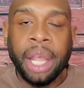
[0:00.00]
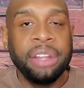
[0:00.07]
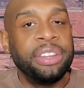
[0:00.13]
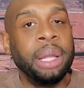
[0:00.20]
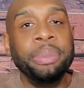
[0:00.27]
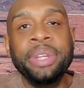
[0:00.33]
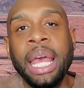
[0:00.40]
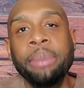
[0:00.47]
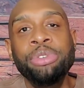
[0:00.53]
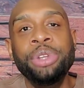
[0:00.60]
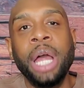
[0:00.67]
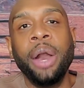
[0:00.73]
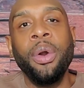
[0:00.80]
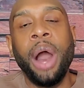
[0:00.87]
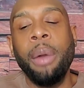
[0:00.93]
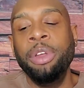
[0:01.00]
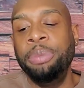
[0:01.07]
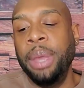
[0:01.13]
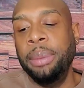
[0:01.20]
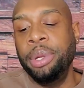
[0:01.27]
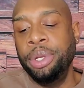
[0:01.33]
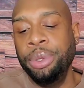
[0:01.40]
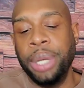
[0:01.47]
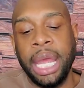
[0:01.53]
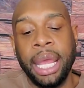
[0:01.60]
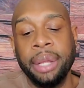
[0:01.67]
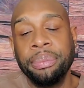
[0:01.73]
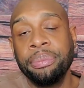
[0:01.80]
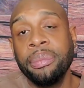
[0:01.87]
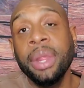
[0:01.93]
Sometimes you're not going to always be able to do
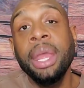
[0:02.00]
that.